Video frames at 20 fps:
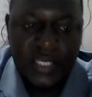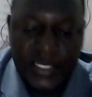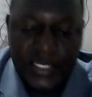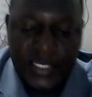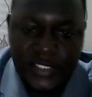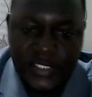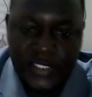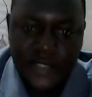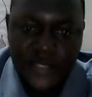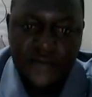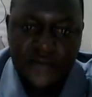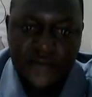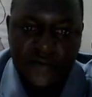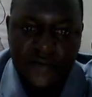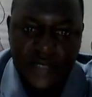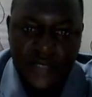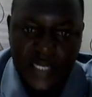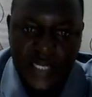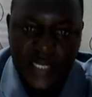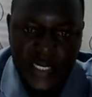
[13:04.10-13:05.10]
as you
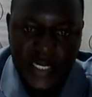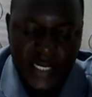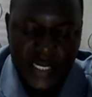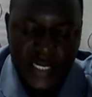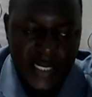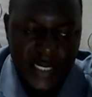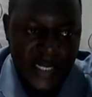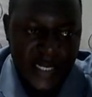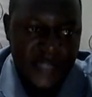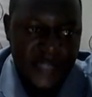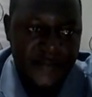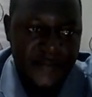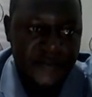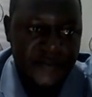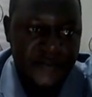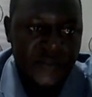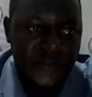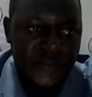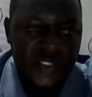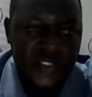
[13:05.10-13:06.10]
can.
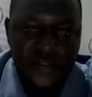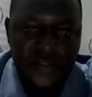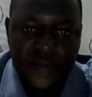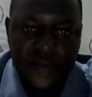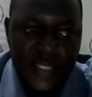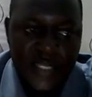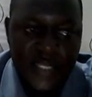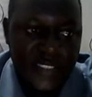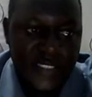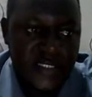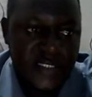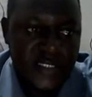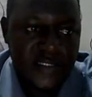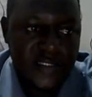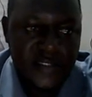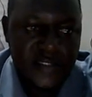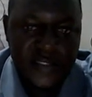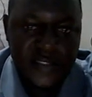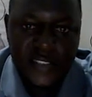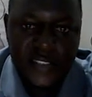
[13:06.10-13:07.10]
So that is
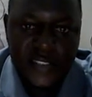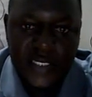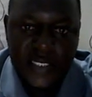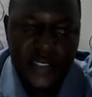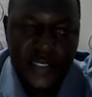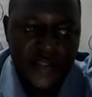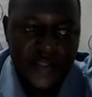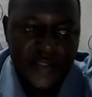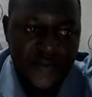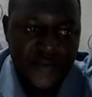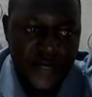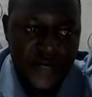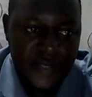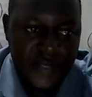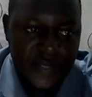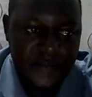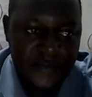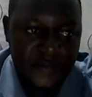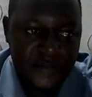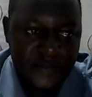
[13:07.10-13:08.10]
slide 3.
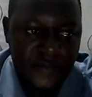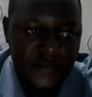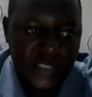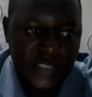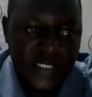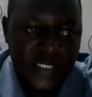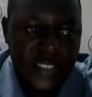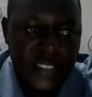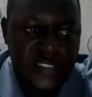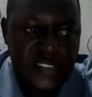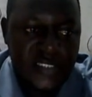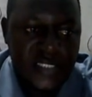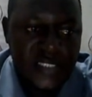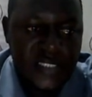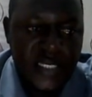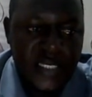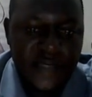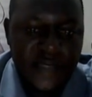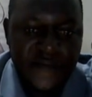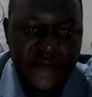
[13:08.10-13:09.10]
Then
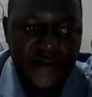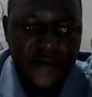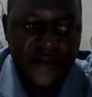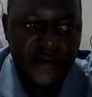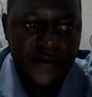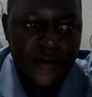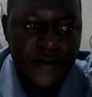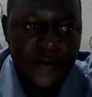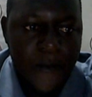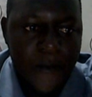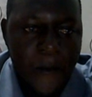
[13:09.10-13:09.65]
slide 4,